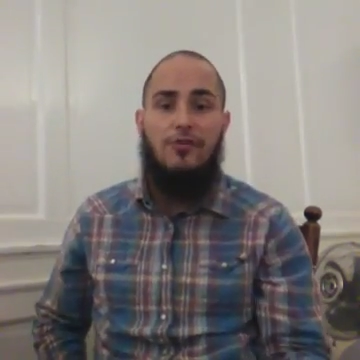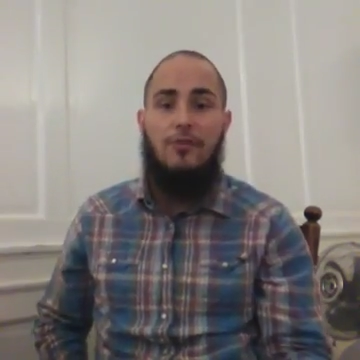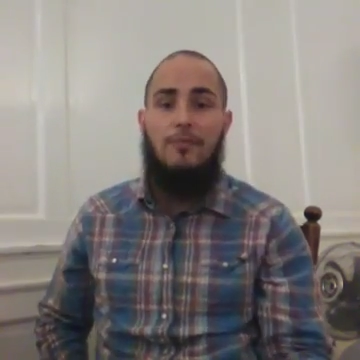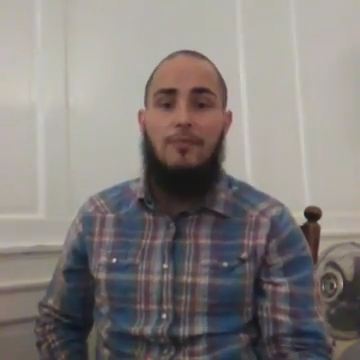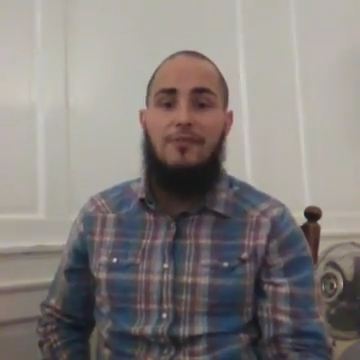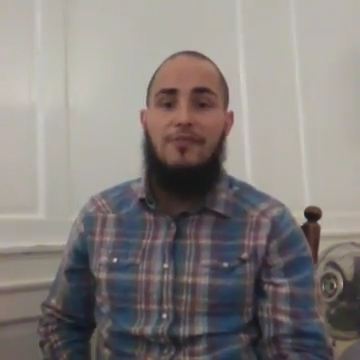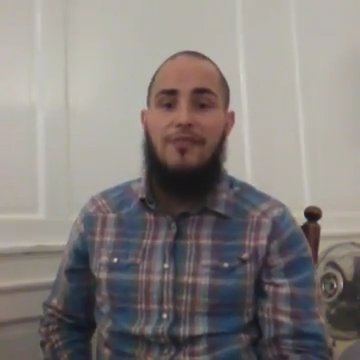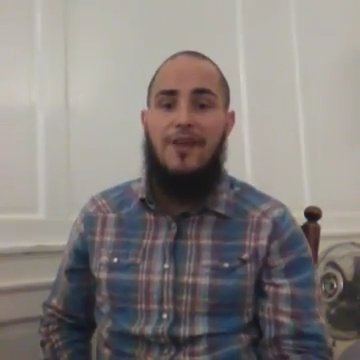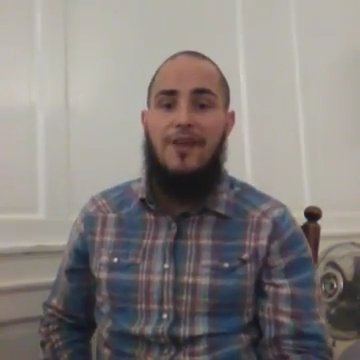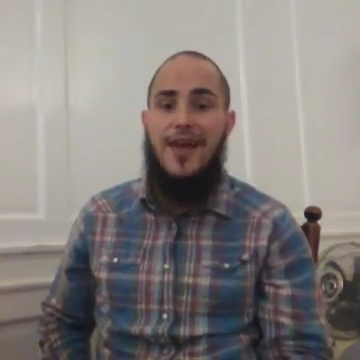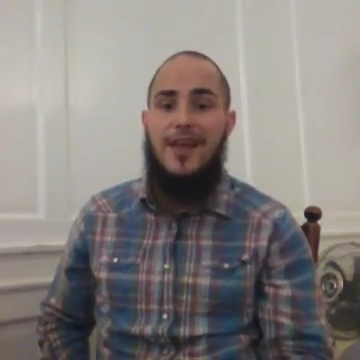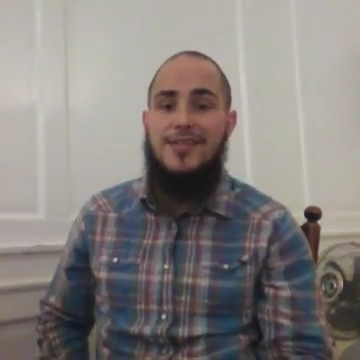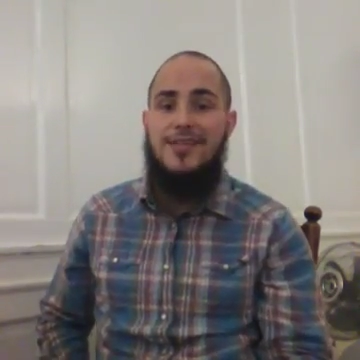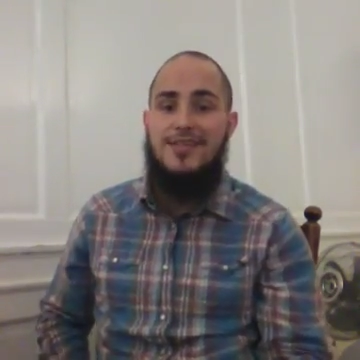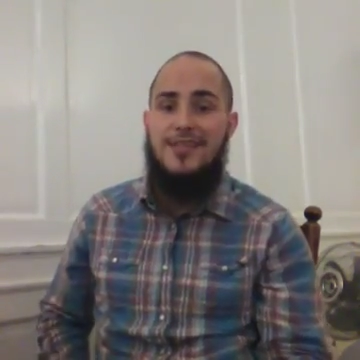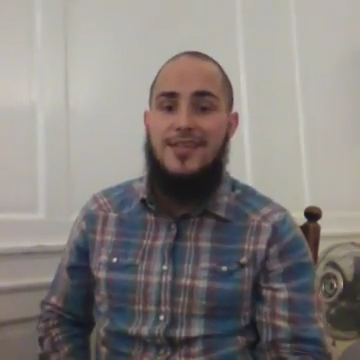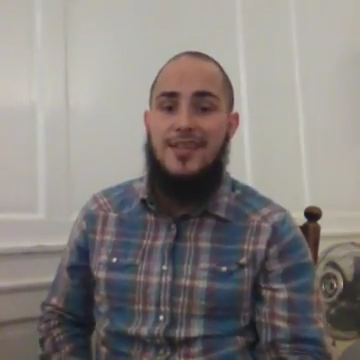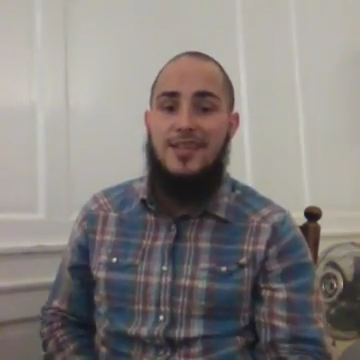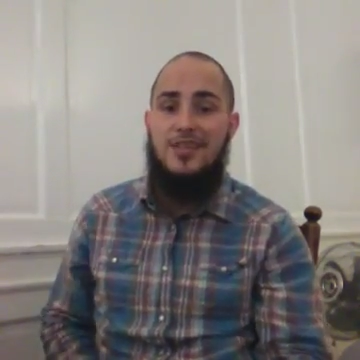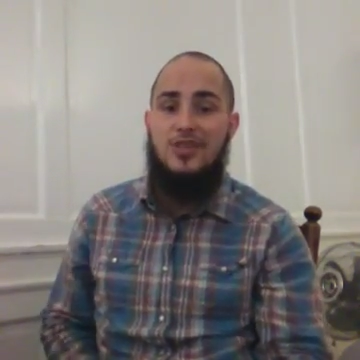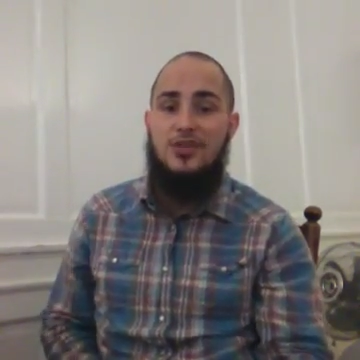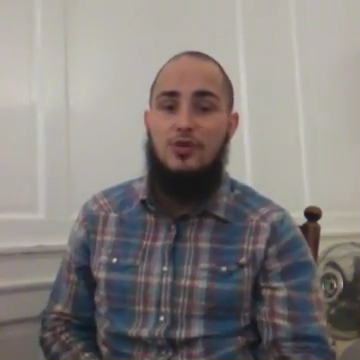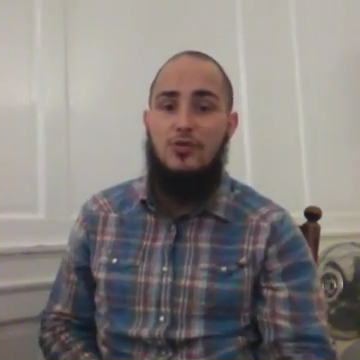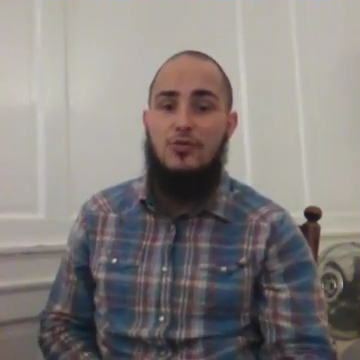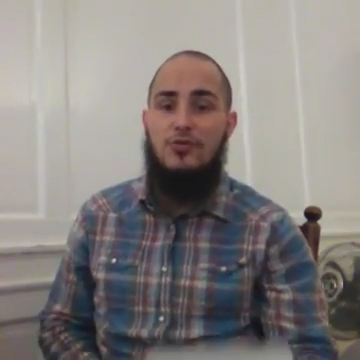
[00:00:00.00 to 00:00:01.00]
From
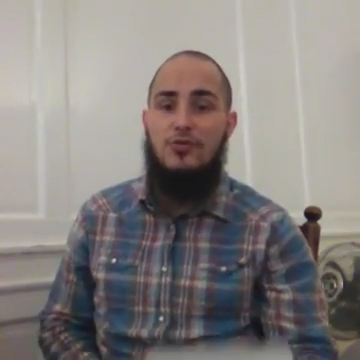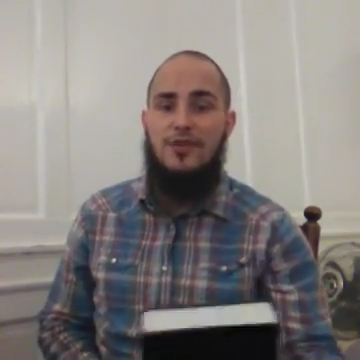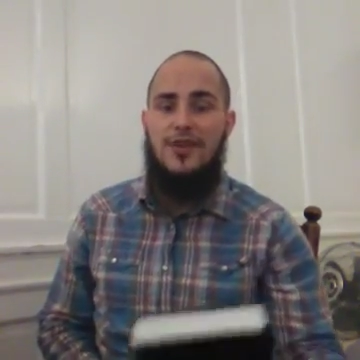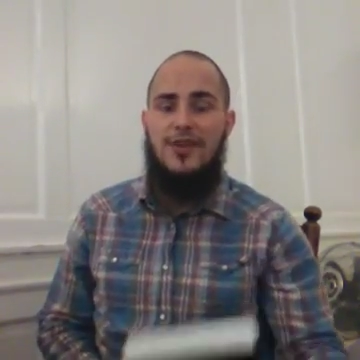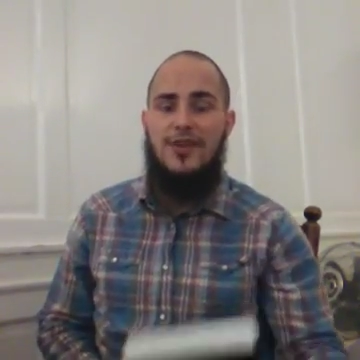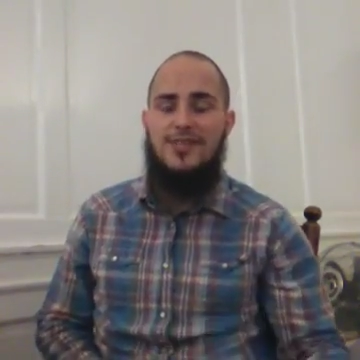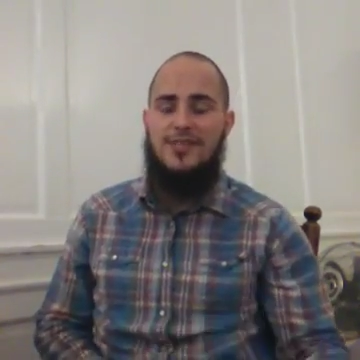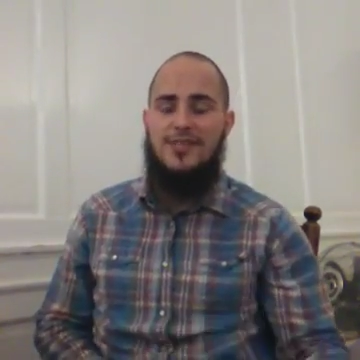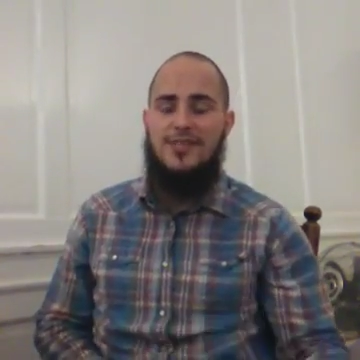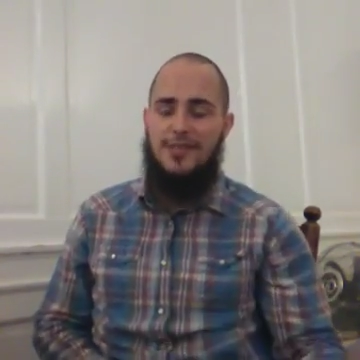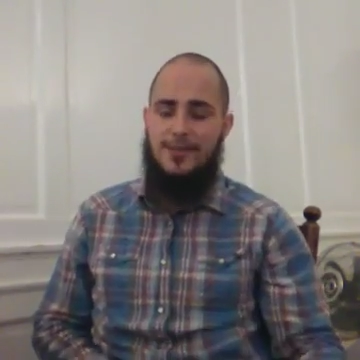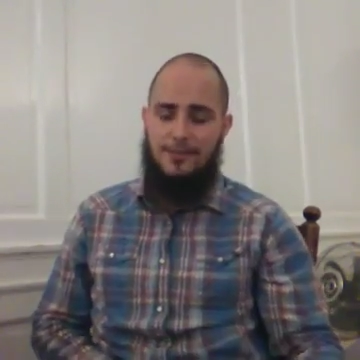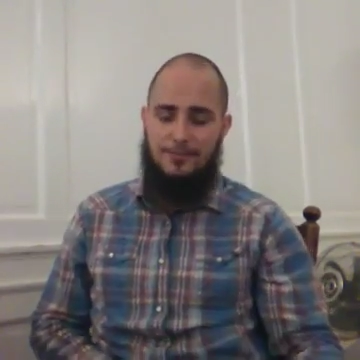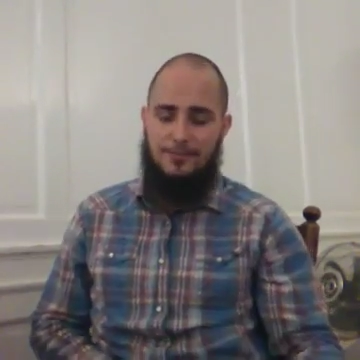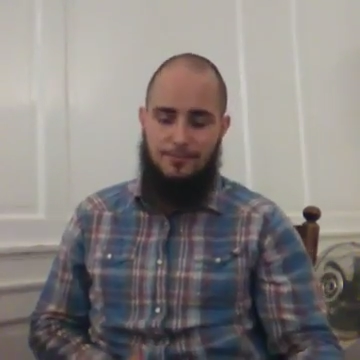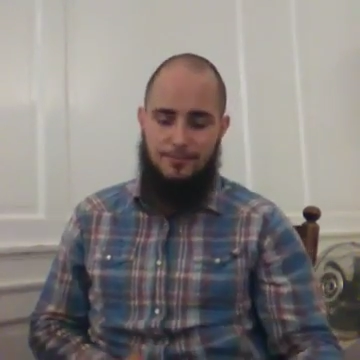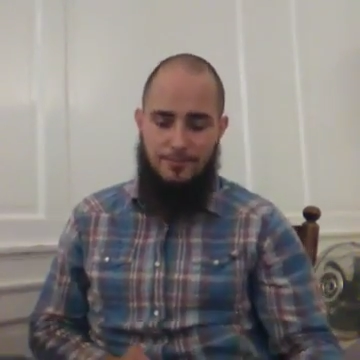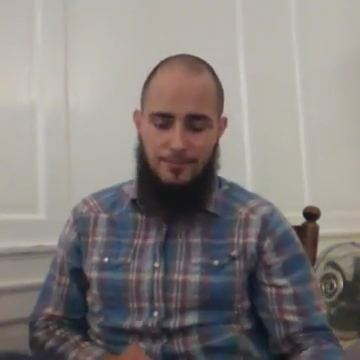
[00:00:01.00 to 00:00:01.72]
Fasting to Feasting.